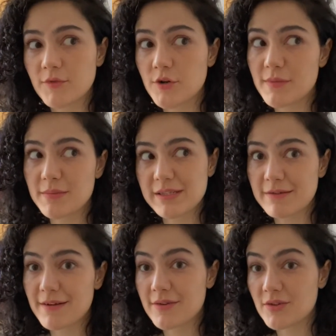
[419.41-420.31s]
or maybe
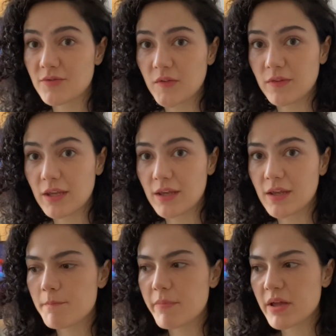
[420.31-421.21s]
750.
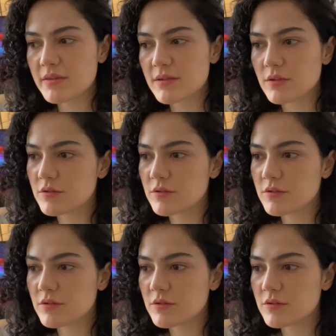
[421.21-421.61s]
But the